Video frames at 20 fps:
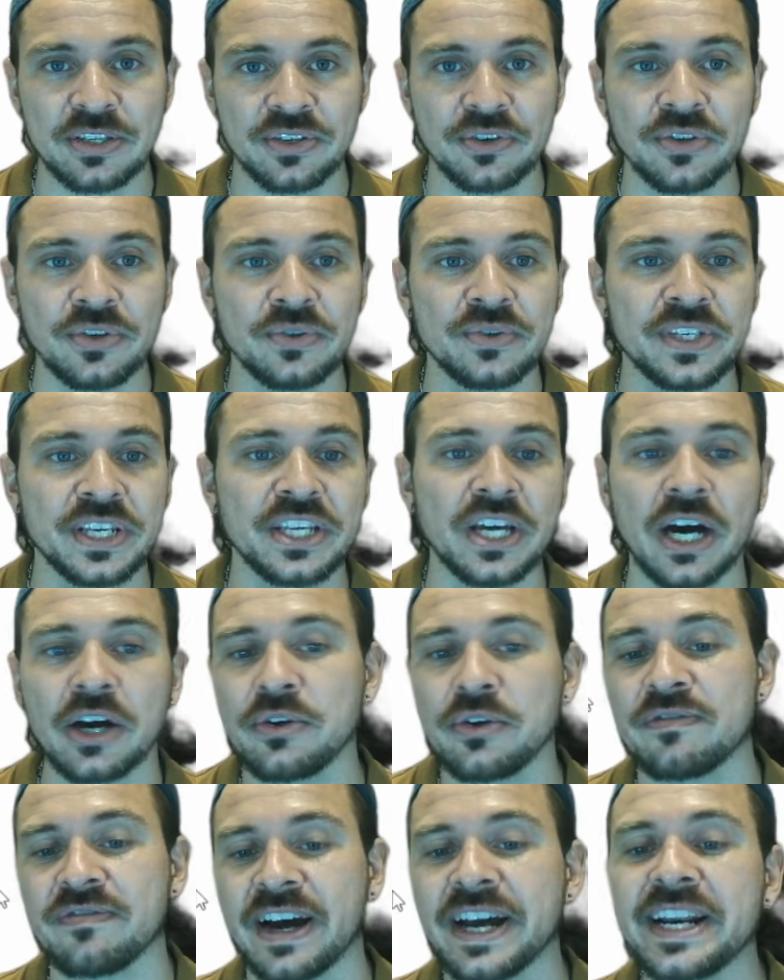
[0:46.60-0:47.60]
using
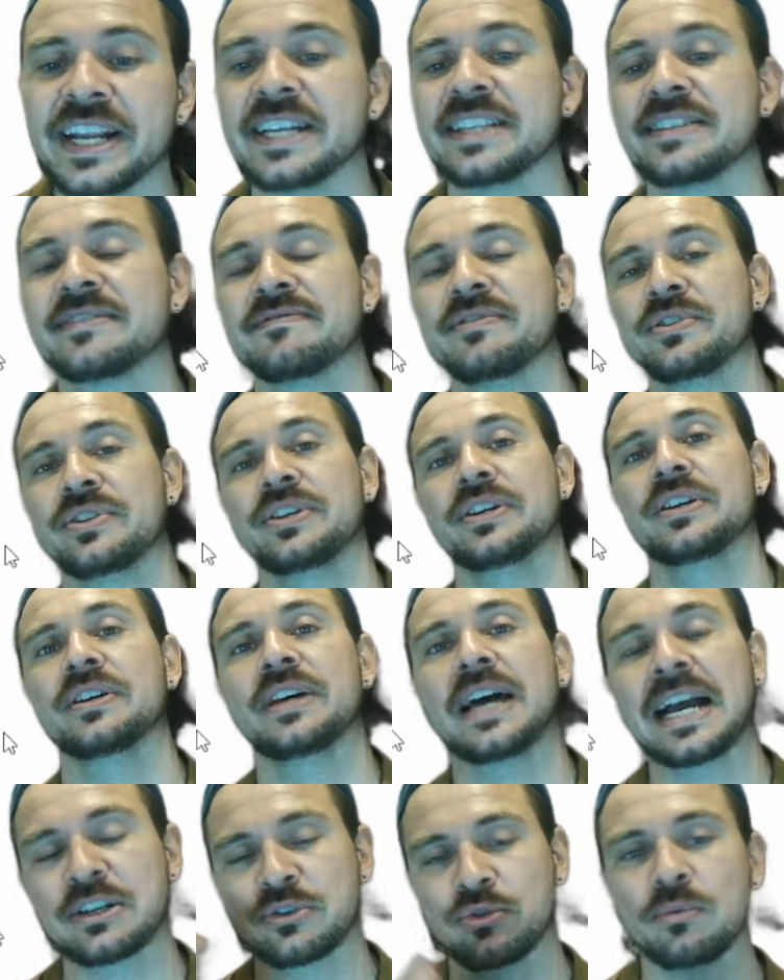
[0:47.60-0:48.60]
Yahoo Finance for the
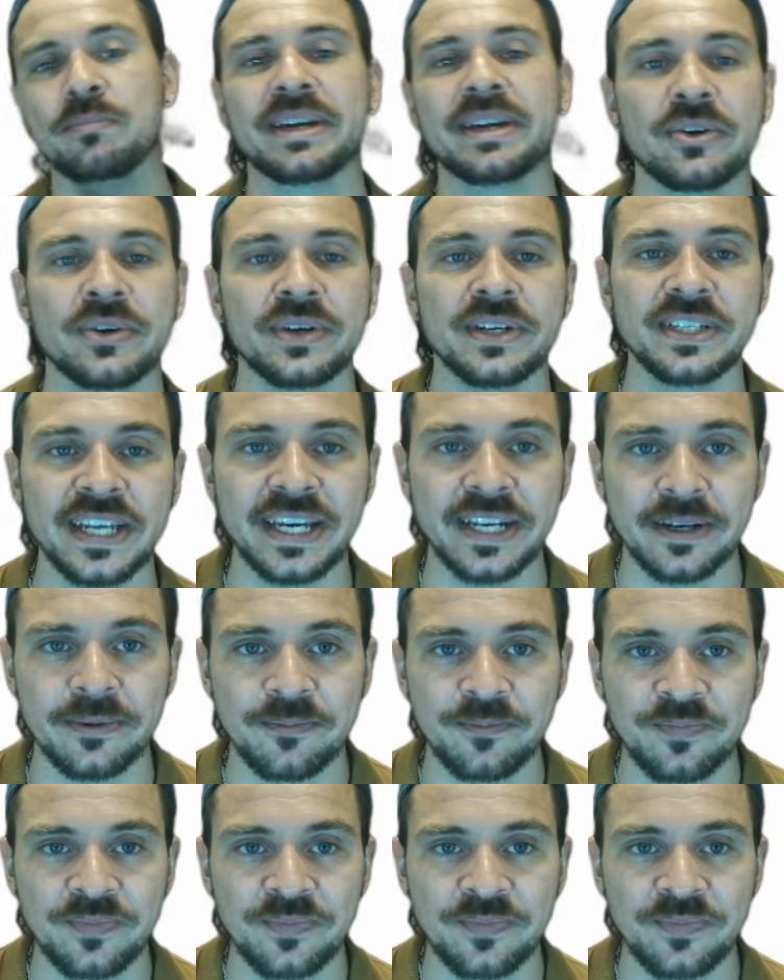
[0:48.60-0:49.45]
actual Bitcoin data.